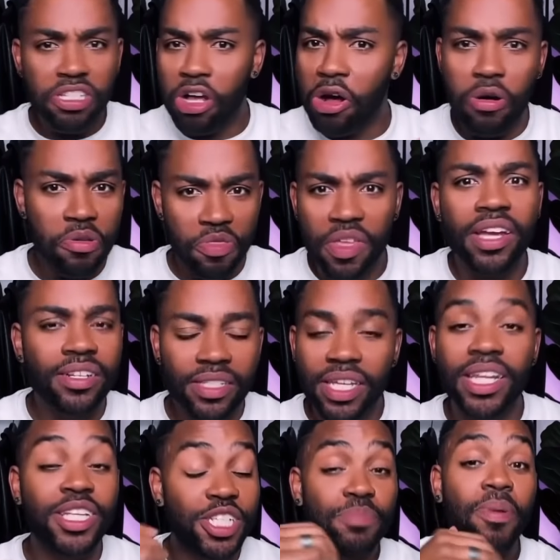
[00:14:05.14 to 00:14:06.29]
whole thing did
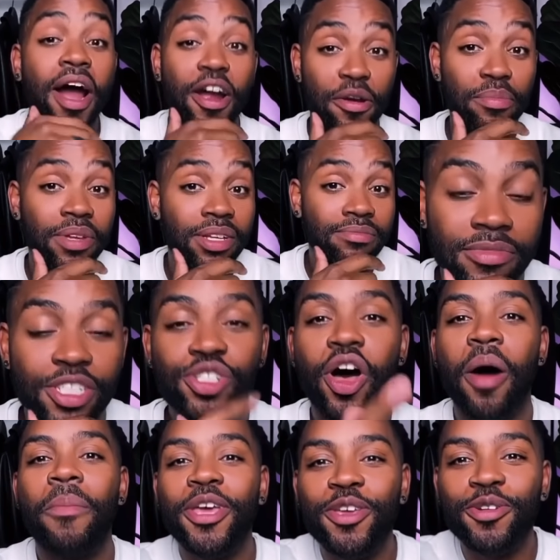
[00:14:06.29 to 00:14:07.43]
inspire me. So I'll
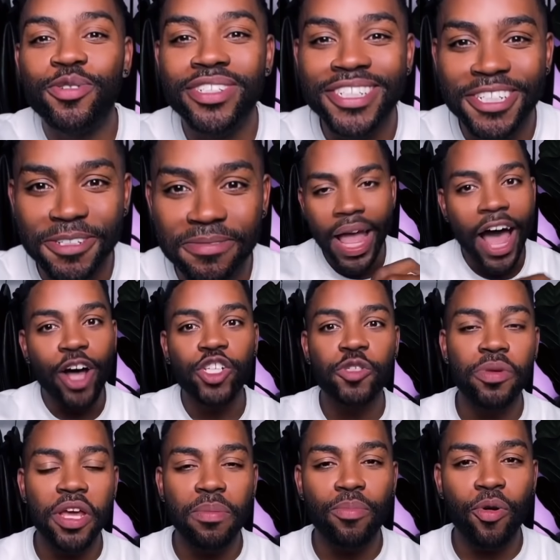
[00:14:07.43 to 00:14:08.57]
make you a deal. I'll
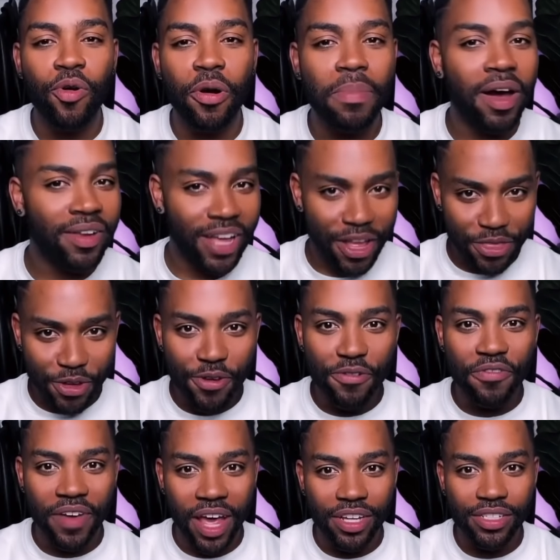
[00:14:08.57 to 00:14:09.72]
speak more about ethical
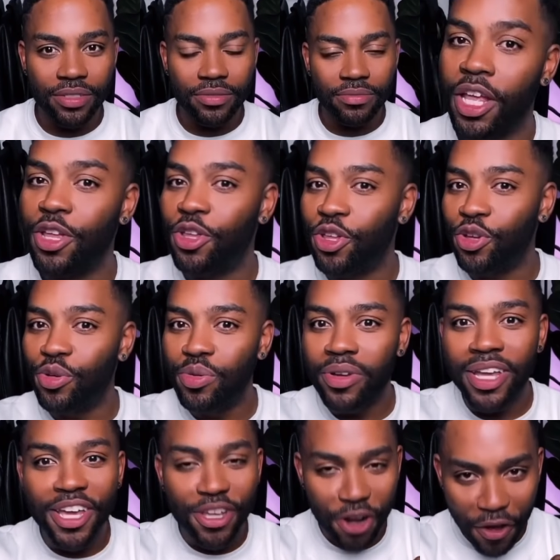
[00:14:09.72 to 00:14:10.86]
fashion and you
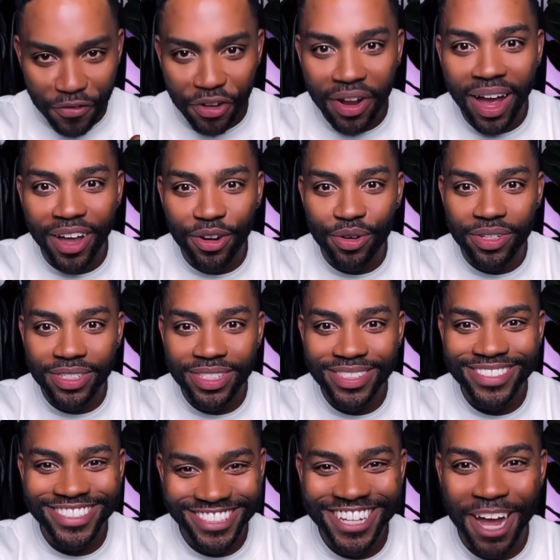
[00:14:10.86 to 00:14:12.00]
get off your high horse.
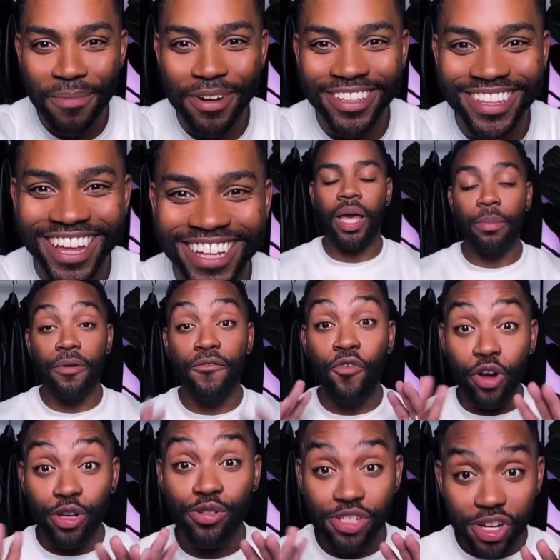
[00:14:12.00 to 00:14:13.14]
How about that? And before
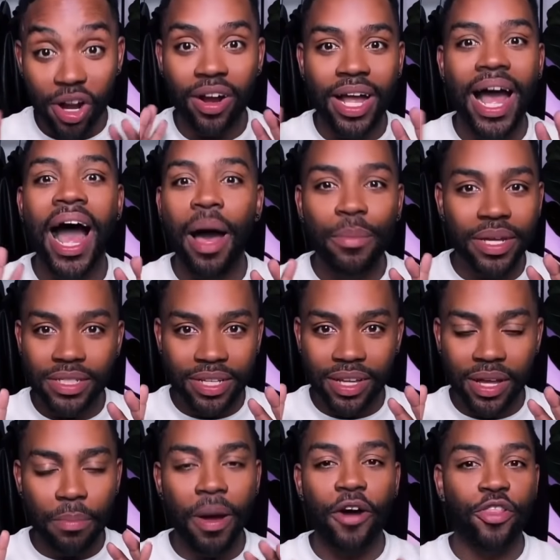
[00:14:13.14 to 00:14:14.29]
you start commenting
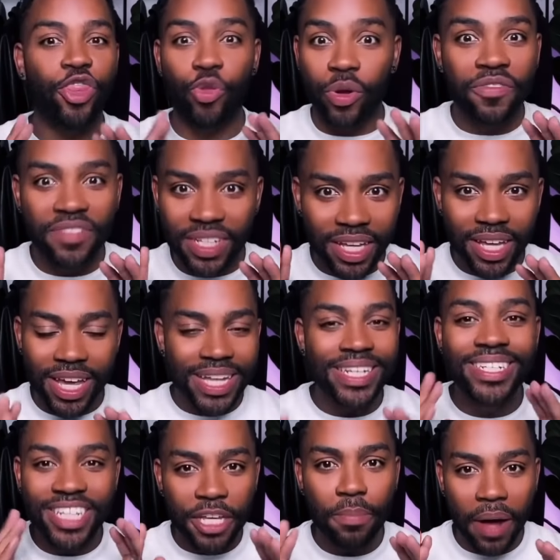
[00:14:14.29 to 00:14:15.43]
about thrifting in
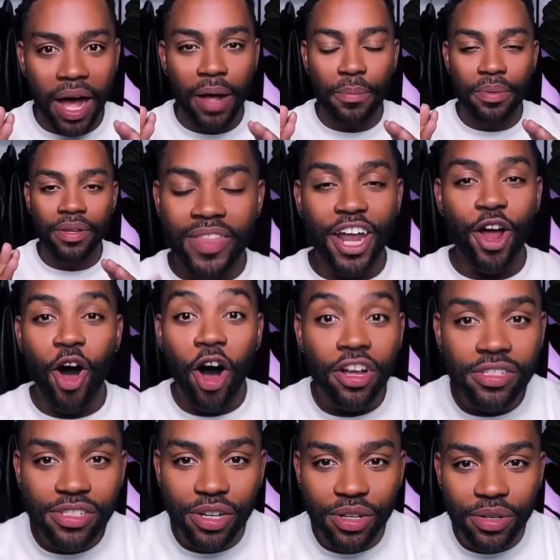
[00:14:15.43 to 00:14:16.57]
Depop, that
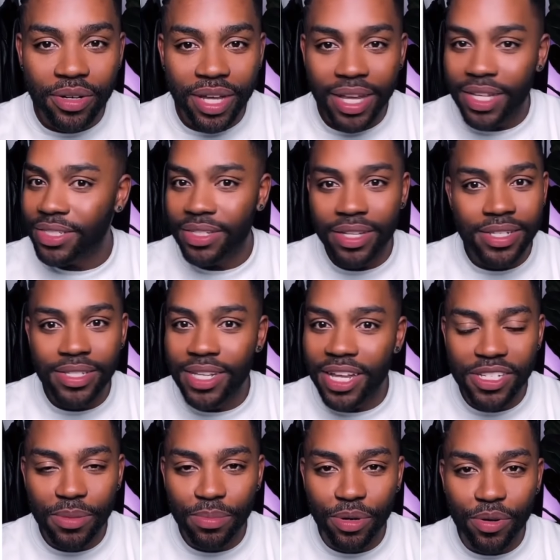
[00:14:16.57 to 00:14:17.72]
also isn't
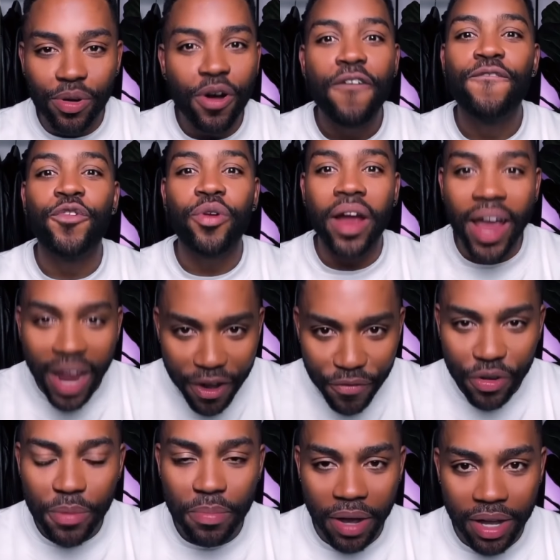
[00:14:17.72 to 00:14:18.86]
accessible for
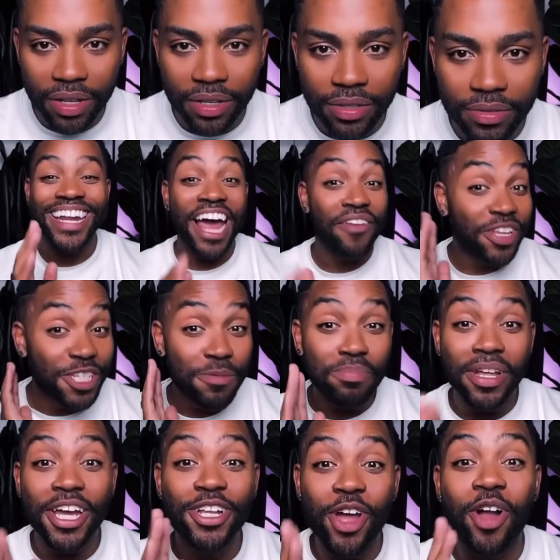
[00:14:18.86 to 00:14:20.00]
everybody. And I've
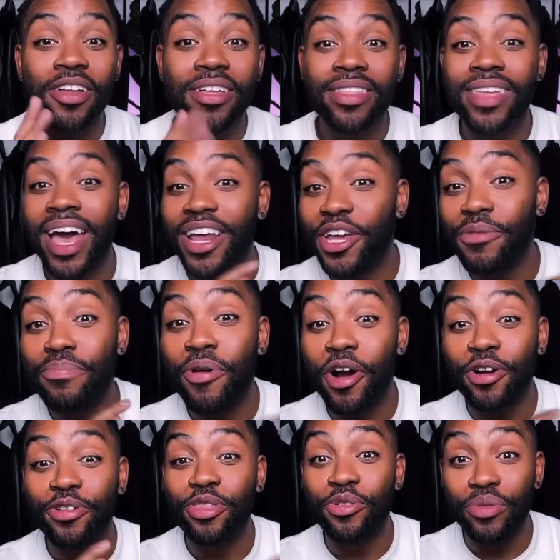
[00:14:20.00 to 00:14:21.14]
explained all of that in
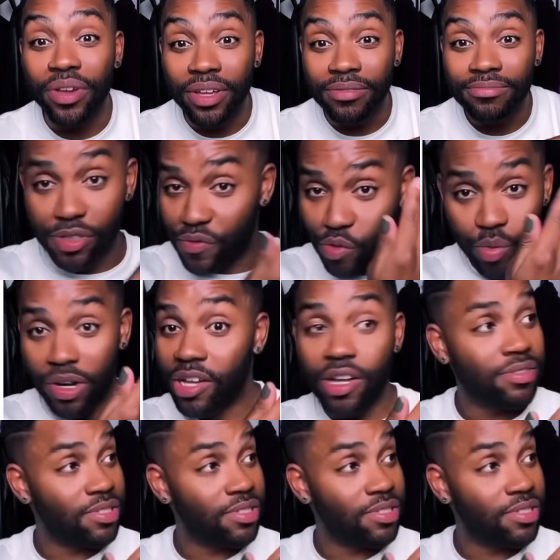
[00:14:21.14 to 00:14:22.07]
part 3. So if you want to go